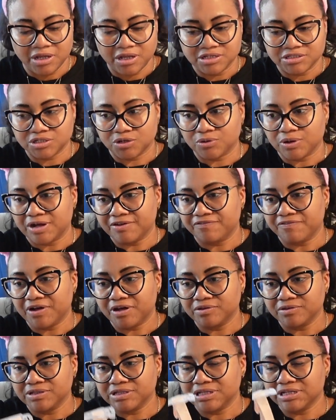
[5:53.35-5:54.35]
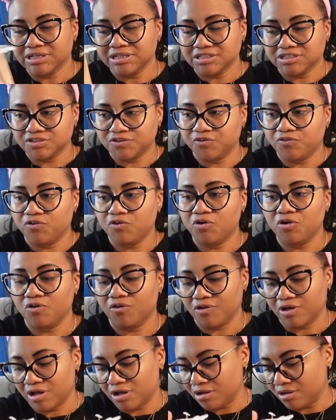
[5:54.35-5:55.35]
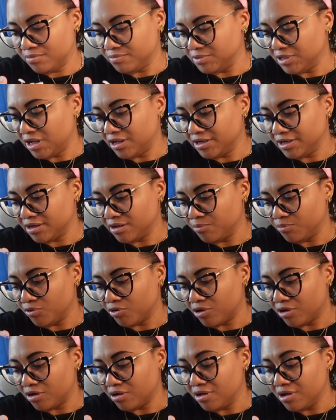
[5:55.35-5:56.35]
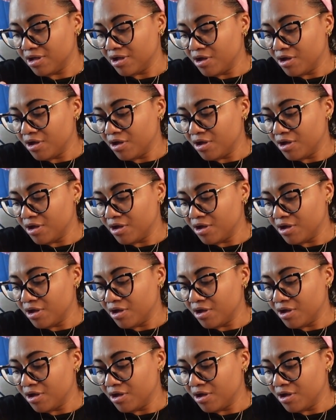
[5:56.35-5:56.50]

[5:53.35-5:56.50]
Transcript: So I found this um, Nautica bra,